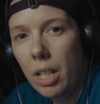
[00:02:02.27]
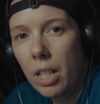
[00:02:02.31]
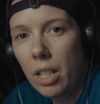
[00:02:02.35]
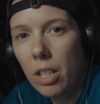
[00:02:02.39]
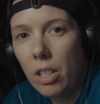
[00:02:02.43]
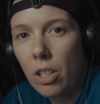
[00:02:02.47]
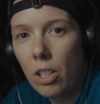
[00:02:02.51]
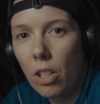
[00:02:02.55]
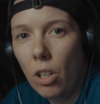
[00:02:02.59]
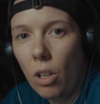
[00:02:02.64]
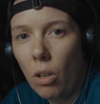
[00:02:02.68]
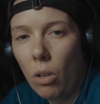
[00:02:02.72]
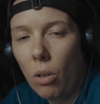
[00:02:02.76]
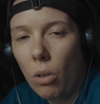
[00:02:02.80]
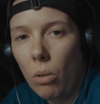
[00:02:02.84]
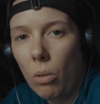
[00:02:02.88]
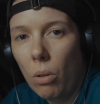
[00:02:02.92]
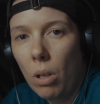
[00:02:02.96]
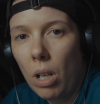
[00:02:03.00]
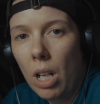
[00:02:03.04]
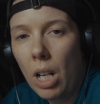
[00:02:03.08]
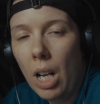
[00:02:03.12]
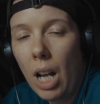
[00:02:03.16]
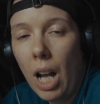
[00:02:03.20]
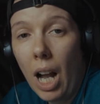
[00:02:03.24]
So
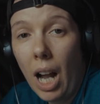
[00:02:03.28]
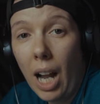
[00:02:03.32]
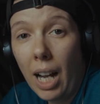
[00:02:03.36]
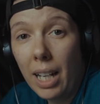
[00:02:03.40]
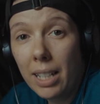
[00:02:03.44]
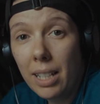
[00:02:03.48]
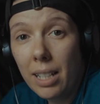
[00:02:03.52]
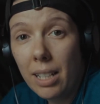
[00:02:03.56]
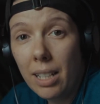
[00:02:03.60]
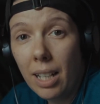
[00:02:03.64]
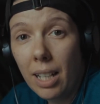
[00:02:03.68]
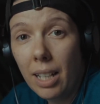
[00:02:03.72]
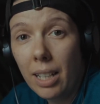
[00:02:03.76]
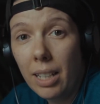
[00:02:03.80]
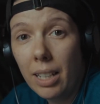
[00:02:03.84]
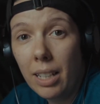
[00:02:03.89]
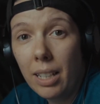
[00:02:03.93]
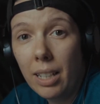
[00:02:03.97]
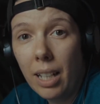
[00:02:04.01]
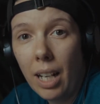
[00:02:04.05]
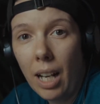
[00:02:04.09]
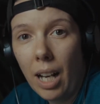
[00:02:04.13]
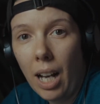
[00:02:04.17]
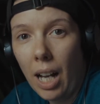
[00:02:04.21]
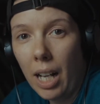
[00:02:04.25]
I
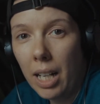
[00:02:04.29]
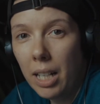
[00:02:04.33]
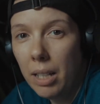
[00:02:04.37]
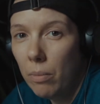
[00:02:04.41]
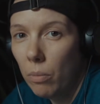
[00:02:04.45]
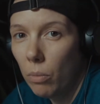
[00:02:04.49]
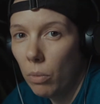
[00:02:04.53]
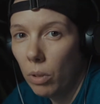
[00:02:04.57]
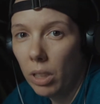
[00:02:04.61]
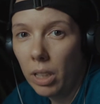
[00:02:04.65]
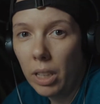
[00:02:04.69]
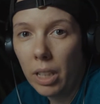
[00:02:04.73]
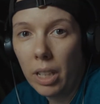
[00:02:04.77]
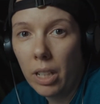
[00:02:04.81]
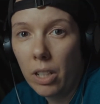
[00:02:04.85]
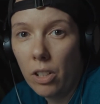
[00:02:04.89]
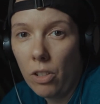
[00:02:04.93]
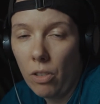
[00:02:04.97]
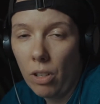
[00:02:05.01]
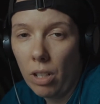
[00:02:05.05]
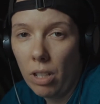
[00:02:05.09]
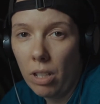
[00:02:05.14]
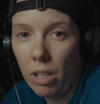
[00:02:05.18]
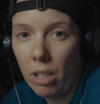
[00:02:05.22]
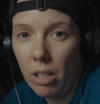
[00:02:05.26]
decided I am really
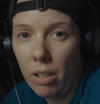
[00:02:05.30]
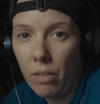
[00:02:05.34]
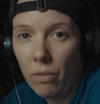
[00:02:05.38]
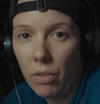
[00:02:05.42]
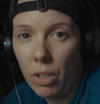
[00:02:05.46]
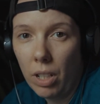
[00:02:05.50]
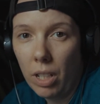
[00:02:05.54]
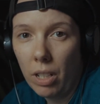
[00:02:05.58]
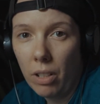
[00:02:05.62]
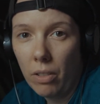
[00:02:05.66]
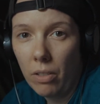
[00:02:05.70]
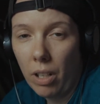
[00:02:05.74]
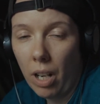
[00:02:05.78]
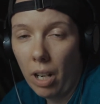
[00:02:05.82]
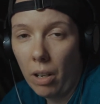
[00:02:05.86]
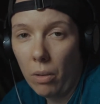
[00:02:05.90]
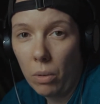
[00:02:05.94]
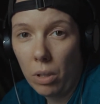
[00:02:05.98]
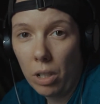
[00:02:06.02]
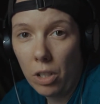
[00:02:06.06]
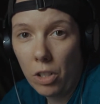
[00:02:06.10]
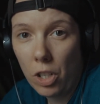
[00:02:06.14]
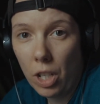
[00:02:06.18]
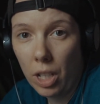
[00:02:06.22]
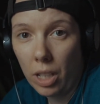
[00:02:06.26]
interested in video and I
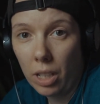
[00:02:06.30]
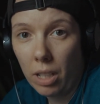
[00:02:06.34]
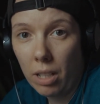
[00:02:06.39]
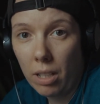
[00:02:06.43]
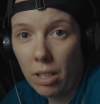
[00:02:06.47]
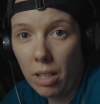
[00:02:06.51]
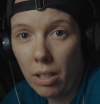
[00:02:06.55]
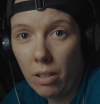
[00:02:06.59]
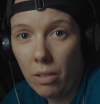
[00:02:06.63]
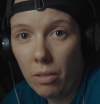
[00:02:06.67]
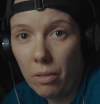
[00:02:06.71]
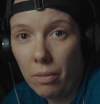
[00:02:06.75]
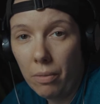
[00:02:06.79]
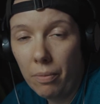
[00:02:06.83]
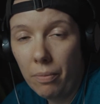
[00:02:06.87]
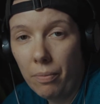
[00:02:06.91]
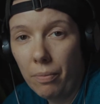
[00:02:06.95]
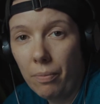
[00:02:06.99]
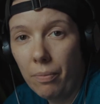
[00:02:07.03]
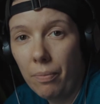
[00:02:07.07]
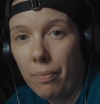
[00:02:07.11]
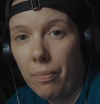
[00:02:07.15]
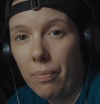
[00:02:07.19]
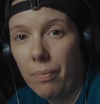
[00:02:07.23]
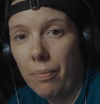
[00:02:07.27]
want to check this out.
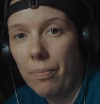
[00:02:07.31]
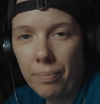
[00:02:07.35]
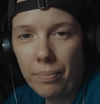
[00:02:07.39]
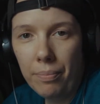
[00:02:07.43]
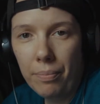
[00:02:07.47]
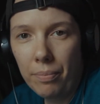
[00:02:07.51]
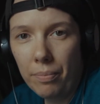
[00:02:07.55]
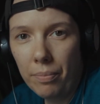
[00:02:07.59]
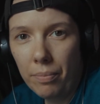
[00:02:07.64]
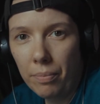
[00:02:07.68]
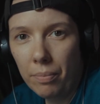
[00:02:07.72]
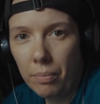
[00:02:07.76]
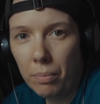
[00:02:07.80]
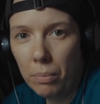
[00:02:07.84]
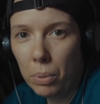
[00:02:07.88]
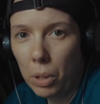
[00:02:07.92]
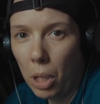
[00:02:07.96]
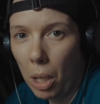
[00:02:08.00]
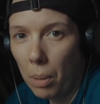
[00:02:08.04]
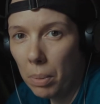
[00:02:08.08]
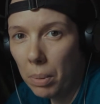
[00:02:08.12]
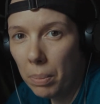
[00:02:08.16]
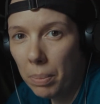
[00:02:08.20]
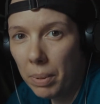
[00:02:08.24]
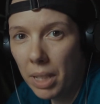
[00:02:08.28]

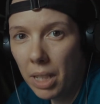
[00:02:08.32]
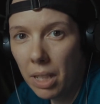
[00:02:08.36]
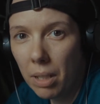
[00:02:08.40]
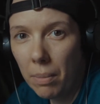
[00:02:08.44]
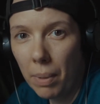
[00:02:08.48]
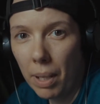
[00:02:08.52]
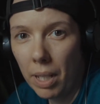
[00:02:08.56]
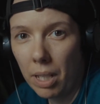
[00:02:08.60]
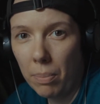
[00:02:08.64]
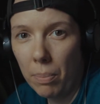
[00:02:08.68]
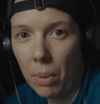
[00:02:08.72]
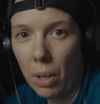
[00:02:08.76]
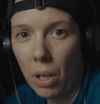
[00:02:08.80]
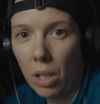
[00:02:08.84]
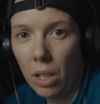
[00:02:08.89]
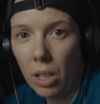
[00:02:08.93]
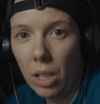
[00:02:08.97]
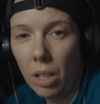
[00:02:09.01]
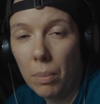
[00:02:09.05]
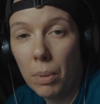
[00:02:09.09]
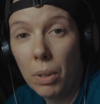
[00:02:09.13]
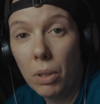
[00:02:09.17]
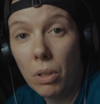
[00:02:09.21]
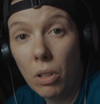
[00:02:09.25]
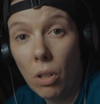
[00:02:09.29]
Probably the best part
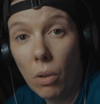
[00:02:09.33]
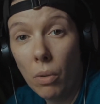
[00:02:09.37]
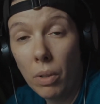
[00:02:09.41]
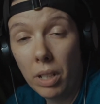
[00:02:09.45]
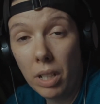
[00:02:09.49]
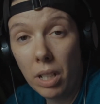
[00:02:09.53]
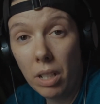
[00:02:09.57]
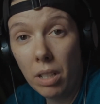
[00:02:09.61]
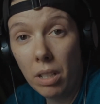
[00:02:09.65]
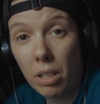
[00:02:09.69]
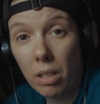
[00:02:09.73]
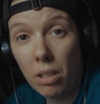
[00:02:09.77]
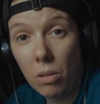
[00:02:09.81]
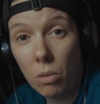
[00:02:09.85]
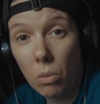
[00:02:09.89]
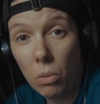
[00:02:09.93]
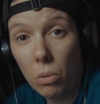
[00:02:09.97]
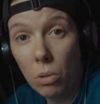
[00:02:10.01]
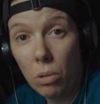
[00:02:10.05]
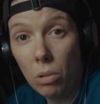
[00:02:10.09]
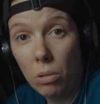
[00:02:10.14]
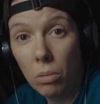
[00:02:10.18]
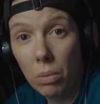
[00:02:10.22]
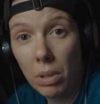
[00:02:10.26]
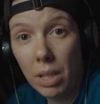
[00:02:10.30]
about going to this
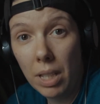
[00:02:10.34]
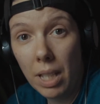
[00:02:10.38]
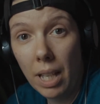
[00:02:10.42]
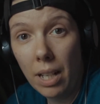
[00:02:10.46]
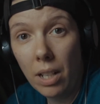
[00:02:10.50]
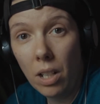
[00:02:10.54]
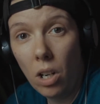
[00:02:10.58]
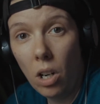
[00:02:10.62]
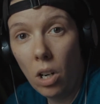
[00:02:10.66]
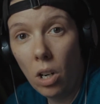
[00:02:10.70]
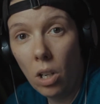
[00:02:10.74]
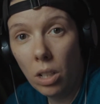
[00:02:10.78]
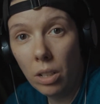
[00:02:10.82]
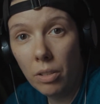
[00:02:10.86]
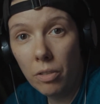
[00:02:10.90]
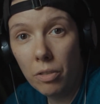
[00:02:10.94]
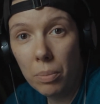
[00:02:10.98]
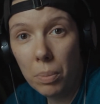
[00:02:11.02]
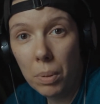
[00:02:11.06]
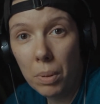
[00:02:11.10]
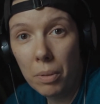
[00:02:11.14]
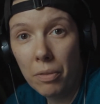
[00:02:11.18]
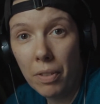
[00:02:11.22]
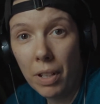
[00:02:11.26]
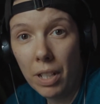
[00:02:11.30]
school was that all of the
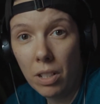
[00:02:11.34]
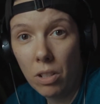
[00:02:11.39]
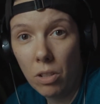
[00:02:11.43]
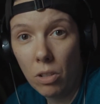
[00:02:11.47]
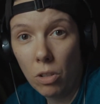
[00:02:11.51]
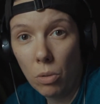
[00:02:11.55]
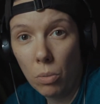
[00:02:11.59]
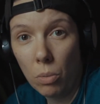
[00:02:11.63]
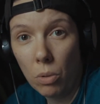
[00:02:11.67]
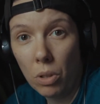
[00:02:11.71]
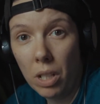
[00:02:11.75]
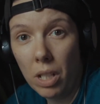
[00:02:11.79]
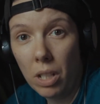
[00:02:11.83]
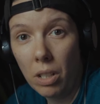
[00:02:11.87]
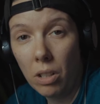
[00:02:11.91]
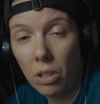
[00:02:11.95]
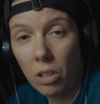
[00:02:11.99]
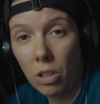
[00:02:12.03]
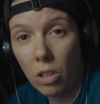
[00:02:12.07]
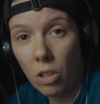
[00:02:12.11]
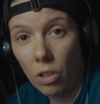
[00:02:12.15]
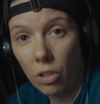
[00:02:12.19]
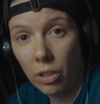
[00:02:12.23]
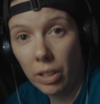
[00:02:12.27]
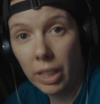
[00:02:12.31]
professors were either
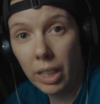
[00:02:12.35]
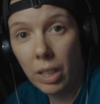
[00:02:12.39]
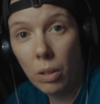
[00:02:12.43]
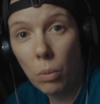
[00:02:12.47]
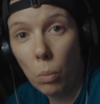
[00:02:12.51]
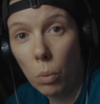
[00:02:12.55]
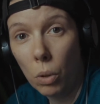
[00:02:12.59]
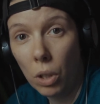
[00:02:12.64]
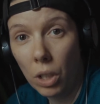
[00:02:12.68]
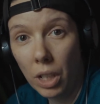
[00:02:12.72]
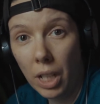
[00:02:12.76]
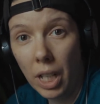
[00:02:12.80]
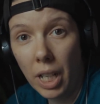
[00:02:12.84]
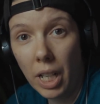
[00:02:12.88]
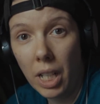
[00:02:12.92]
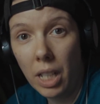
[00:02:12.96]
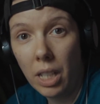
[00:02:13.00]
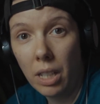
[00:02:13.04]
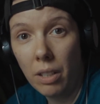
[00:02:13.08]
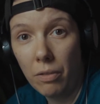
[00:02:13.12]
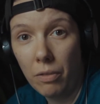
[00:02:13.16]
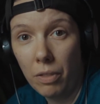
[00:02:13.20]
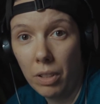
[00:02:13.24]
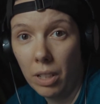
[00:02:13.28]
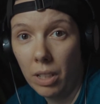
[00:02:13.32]
currently working in
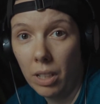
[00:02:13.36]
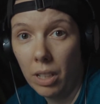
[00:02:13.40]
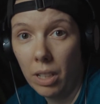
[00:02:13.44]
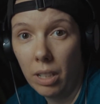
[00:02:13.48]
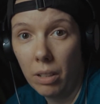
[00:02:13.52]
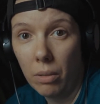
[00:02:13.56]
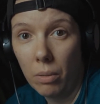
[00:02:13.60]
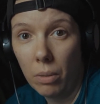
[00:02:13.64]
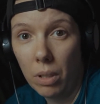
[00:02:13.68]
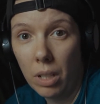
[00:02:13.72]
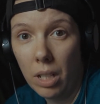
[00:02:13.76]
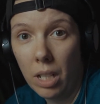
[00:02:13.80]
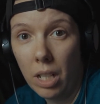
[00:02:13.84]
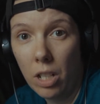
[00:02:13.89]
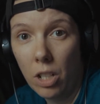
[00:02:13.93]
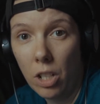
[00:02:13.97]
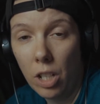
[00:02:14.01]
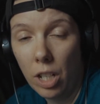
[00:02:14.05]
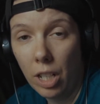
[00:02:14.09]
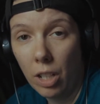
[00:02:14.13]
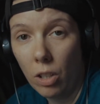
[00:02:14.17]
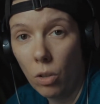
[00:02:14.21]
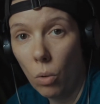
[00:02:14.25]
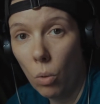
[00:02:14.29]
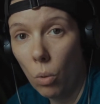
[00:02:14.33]
the field that they were
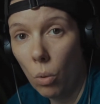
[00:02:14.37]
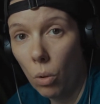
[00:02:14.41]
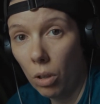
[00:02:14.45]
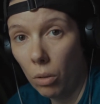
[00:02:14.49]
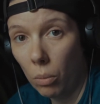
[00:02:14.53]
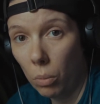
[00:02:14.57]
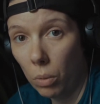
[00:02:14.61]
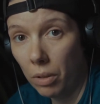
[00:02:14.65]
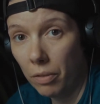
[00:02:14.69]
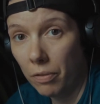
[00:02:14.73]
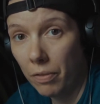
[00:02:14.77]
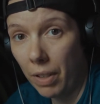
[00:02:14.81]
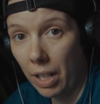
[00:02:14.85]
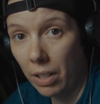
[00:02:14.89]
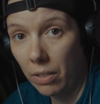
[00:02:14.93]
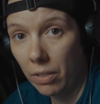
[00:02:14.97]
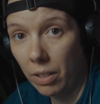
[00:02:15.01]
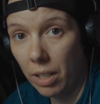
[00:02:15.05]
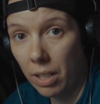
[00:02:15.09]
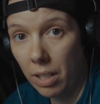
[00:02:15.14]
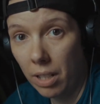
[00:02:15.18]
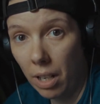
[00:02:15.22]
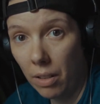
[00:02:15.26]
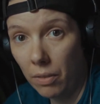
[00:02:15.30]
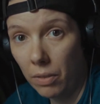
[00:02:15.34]
teaching or were
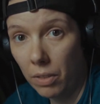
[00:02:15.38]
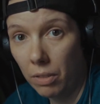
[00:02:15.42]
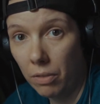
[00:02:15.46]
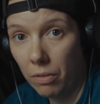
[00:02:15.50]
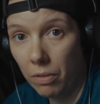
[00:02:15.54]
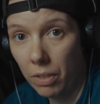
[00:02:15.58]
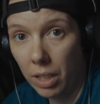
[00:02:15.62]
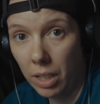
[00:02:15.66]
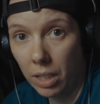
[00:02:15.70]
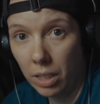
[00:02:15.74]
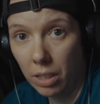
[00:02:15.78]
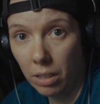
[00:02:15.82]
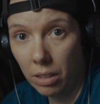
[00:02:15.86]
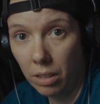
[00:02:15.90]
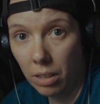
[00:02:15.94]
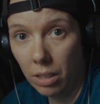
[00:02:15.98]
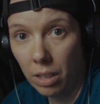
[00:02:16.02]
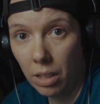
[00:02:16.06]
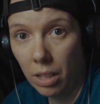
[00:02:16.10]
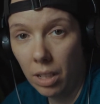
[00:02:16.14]
veterans of the field.